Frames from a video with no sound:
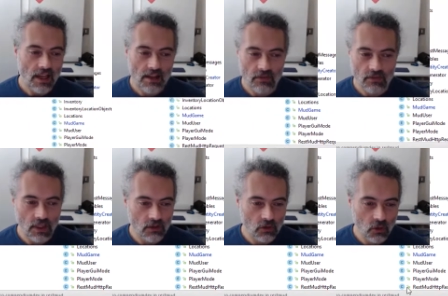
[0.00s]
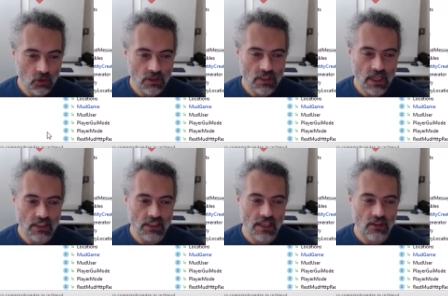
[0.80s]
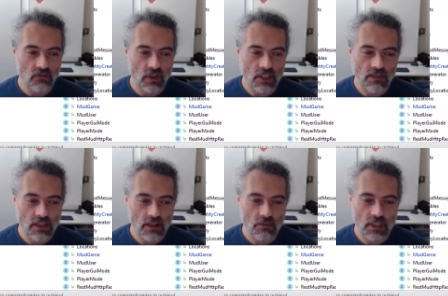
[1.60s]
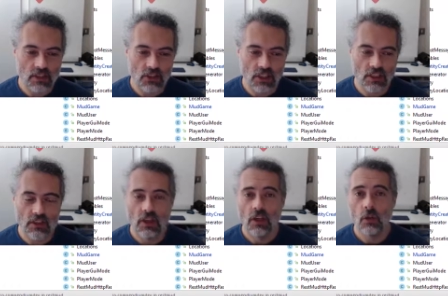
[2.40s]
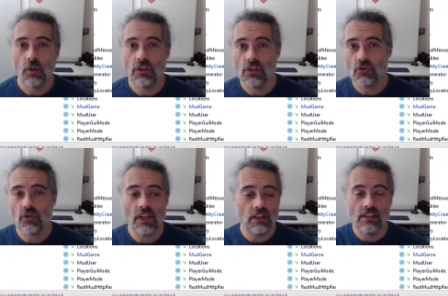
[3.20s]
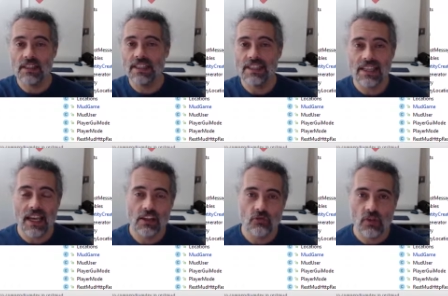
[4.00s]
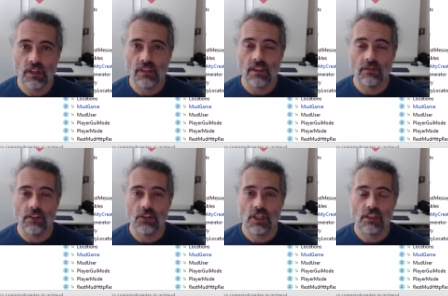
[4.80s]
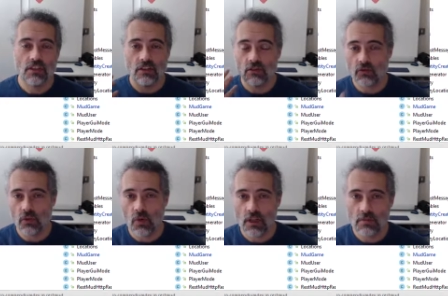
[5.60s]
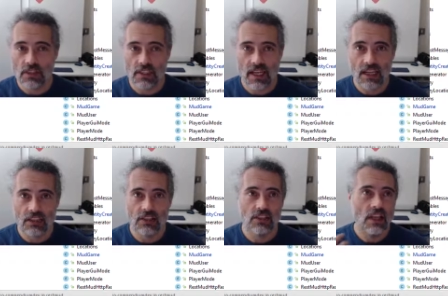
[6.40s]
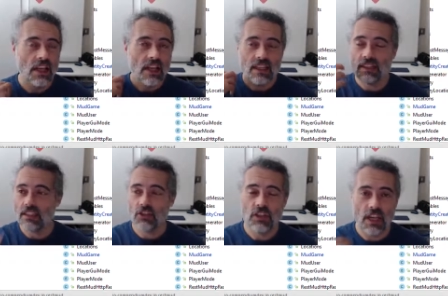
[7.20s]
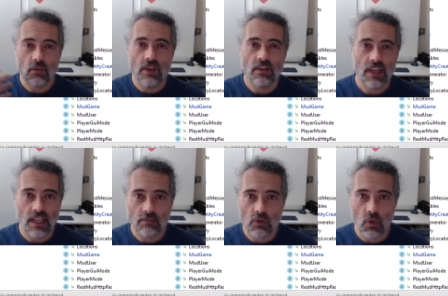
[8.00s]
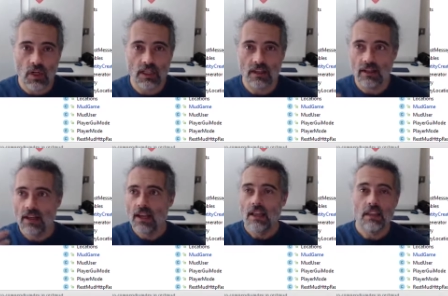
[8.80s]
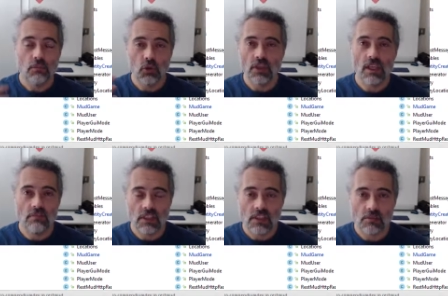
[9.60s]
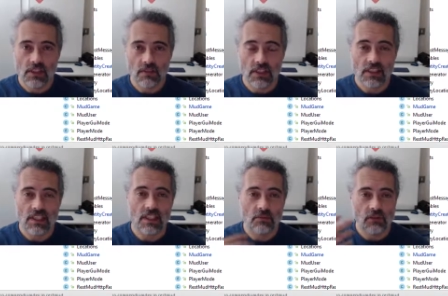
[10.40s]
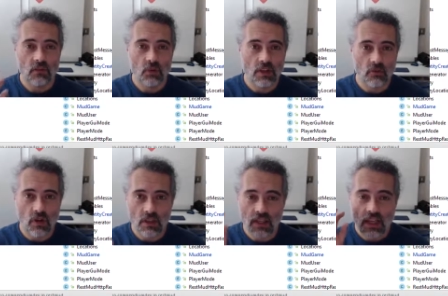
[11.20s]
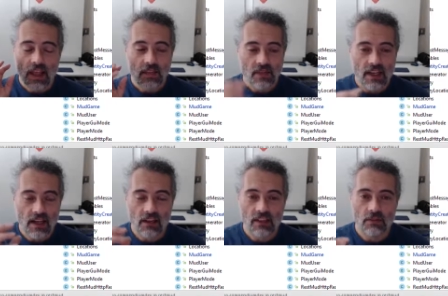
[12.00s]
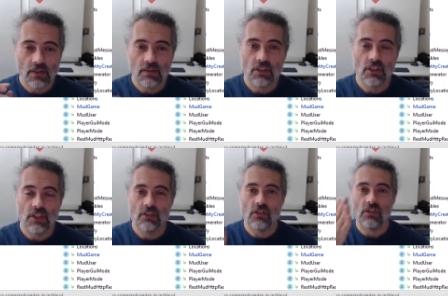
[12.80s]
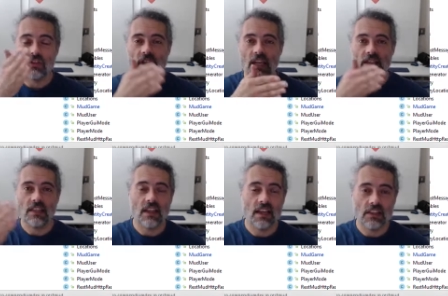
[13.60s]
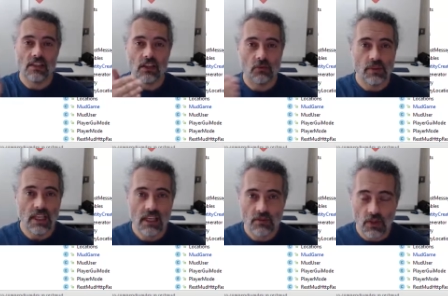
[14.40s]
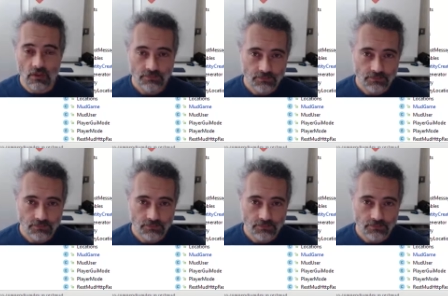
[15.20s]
I have a load of tests that I can run every time I make a change, which is great because these tests rarely have to change. They're requirements tests, they check whether a game's working, they put games into specific states before they run, they hardly ever have to change because they're testing external behavior